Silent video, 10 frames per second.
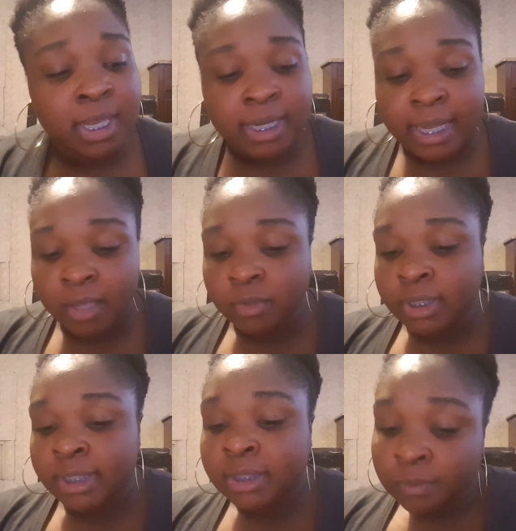Now,
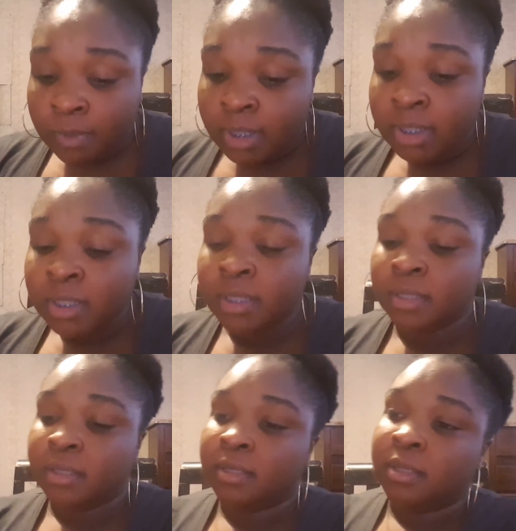this one
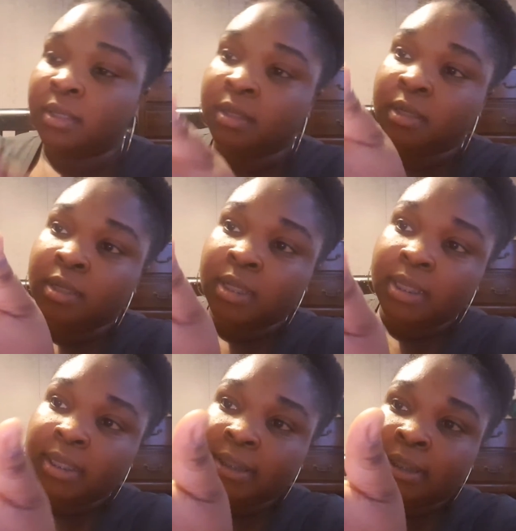
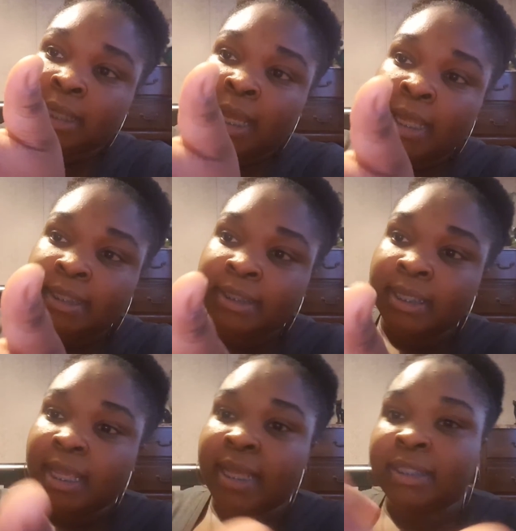is not
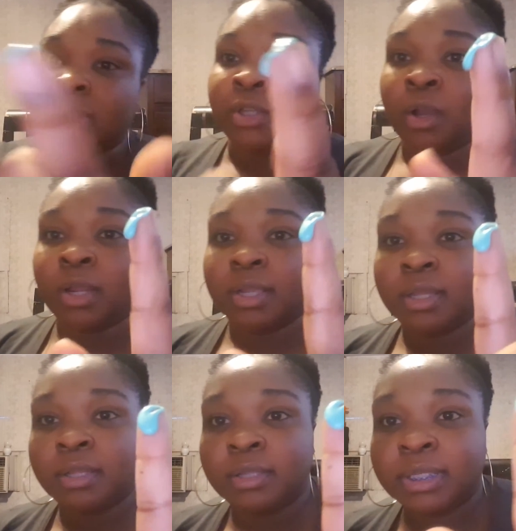as
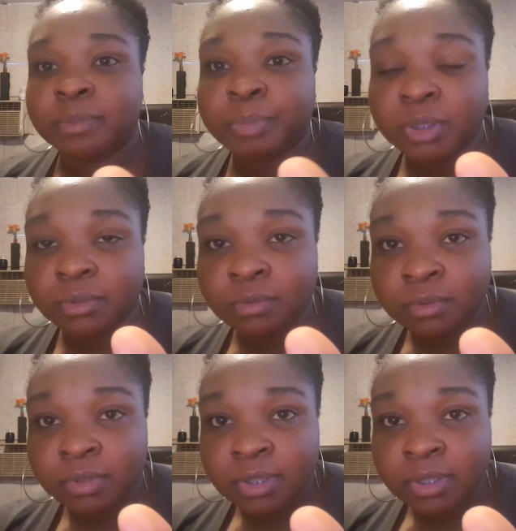dark. It's blue.